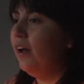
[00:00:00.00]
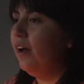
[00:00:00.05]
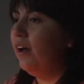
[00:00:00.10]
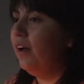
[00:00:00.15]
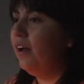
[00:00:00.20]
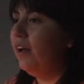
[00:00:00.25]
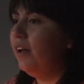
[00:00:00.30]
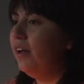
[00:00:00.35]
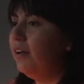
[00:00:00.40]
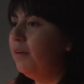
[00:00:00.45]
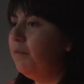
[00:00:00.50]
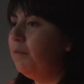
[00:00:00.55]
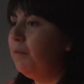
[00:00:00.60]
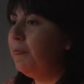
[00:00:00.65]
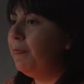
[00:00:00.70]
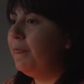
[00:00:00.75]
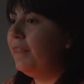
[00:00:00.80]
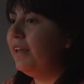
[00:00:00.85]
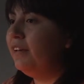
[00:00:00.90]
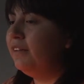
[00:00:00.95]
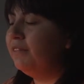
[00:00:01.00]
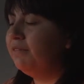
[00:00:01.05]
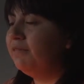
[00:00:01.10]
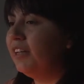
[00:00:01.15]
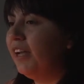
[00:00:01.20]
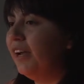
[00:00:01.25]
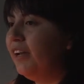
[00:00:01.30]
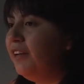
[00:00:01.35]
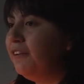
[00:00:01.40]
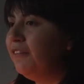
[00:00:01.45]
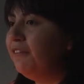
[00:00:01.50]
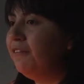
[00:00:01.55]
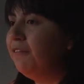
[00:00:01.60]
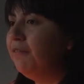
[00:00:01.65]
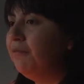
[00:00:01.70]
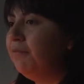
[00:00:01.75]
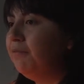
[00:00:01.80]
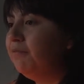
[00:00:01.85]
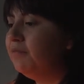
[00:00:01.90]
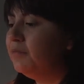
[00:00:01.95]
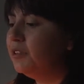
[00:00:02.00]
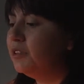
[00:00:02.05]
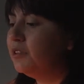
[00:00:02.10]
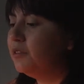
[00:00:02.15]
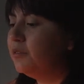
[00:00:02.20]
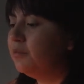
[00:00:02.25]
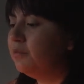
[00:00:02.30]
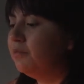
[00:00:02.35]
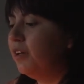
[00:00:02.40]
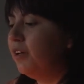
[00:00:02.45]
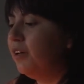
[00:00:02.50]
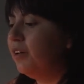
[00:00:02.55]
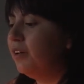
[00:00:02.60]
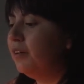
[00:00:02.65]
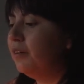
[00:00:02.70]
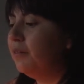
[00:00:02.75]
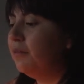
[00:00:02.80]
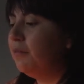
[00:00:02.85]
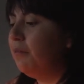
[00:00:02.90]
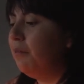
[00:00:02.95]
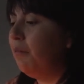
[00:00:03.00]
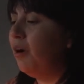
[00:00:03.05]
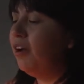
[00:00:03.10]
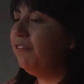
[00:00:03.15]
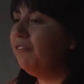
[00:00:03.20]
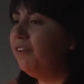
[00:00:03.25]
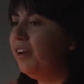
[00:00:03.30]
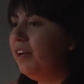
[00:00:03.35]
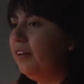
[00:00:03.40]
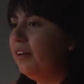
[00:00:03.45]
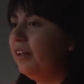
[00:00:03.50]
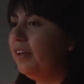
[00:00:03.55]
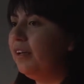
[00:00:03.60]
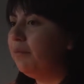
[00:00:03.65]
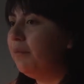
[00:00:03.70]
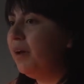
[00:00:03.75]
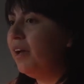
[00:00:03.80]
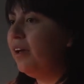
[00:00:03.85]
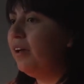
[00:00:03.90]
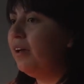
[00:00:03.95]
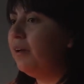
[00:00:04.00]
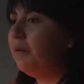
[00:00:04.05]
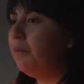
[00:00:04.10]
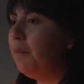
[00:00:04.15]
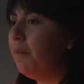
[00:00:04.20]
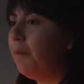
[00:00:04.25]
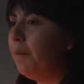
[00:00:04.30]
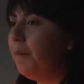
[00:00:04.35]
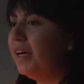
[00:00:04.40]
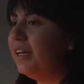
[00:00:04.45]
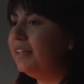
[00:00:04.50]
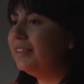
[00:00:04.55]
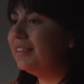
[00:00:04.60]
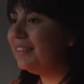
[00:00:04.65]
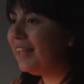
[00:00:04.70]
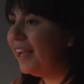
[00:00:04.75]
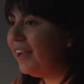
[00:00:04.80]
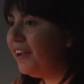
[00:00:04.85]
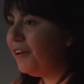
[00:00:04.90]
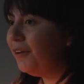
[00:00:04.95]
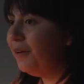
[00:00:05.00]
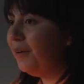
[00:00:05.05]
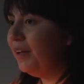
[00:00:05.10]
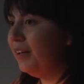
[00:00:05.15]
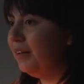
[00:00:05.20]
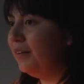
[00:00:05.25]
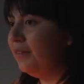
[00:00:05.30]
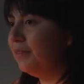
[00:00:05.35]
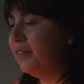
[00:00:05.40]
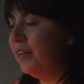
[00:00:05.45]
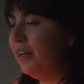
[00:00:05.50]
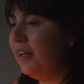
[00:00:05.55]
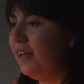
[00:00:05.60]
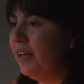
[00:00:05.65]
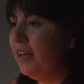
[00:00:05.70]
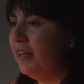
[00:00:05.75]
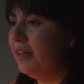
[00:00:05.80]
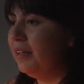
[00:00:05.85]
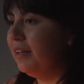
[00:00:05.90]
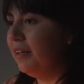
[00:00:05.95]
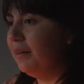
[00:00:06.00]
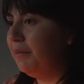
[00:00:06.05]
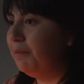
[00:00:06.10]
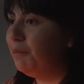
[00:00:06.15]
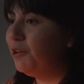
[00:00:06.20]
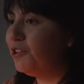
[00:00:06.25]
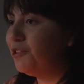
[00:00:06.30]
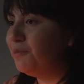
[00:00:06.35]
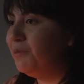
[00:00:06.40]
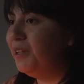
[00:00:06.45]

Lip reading: and kind of modified like my style and pushed